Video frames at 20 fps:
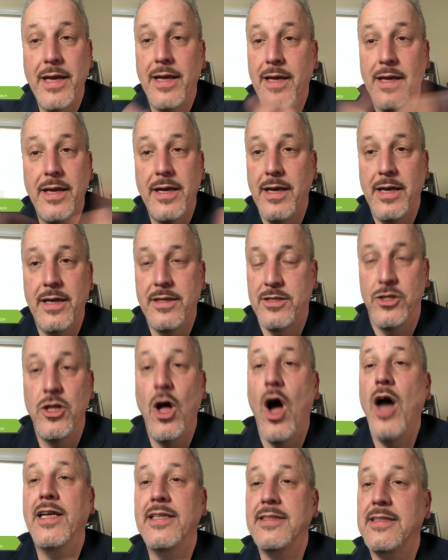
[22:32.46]
it's not
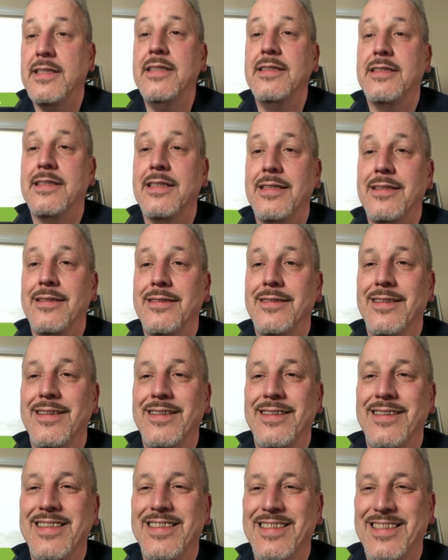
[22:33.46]
as easy
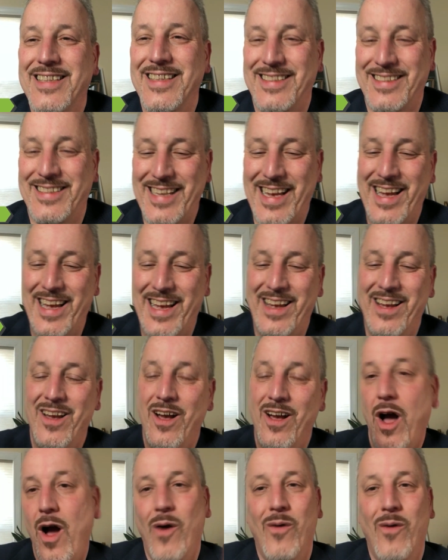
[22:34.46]
to say,
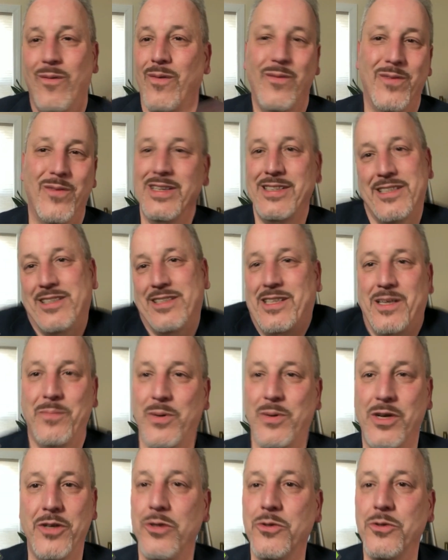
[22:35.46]
oh, we're just going to put a
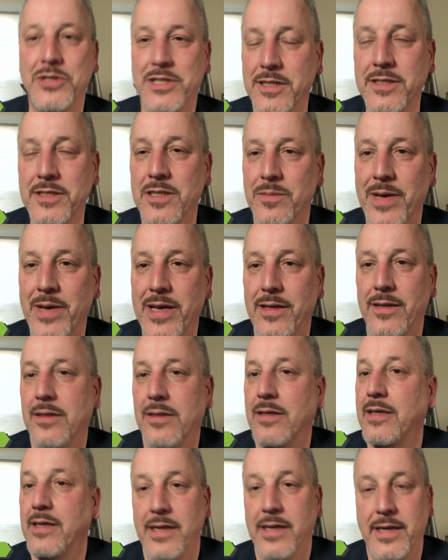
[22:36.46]
new system in.
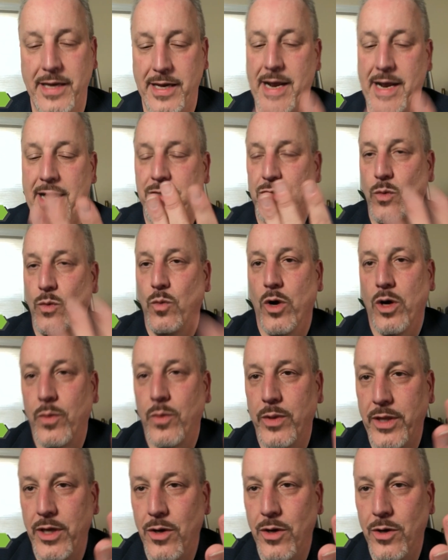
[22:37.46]
It has to work with
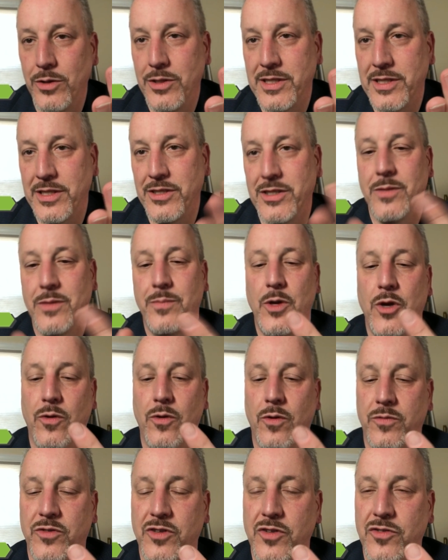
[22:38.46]
the old system. Your
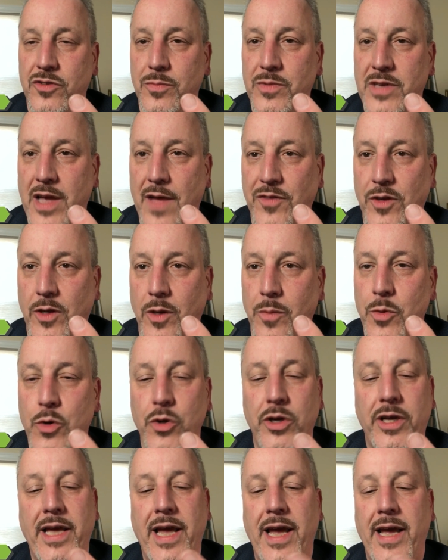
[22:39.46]
systems have to
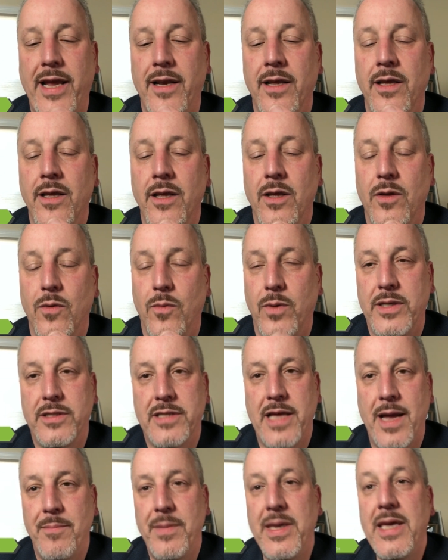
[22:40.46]
communicate. What does that
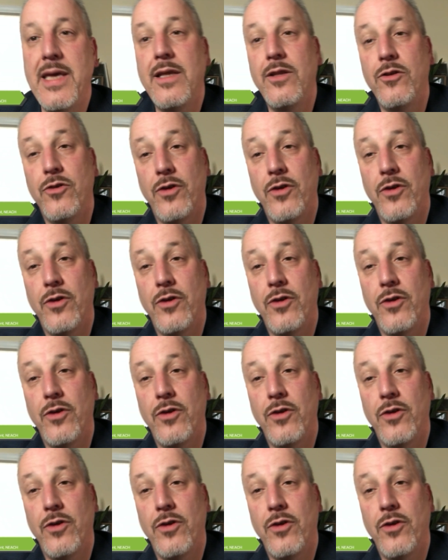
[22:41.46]
mean? Do